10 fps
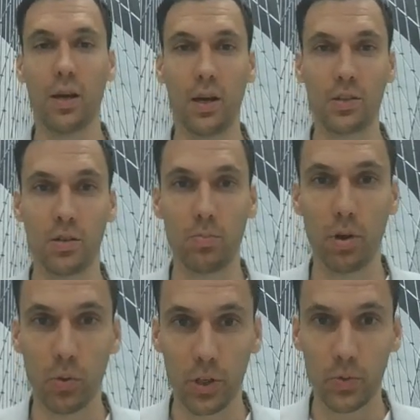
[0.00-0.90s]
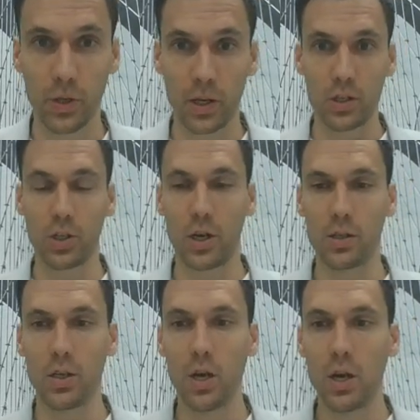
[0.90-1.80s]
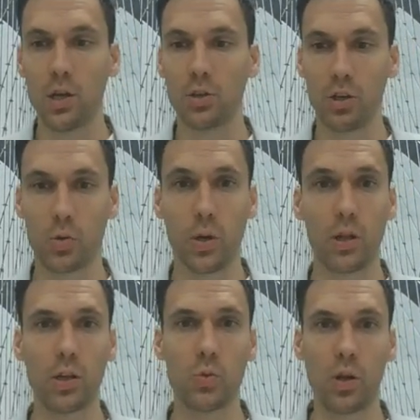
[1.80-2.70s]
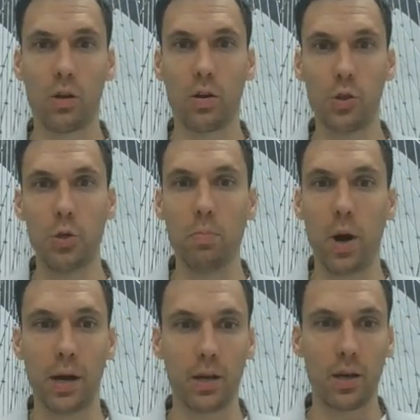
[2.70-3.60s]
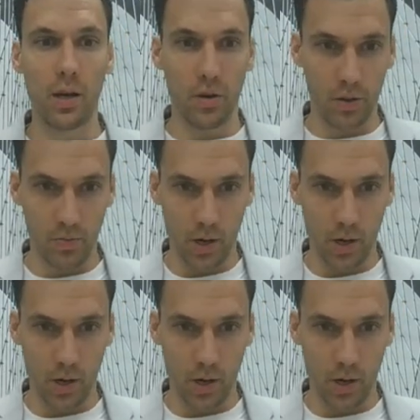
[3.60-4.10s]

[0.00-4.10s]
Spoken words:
answer the poll question when you get a chance. Just quickly as well, I've got a new mic here. You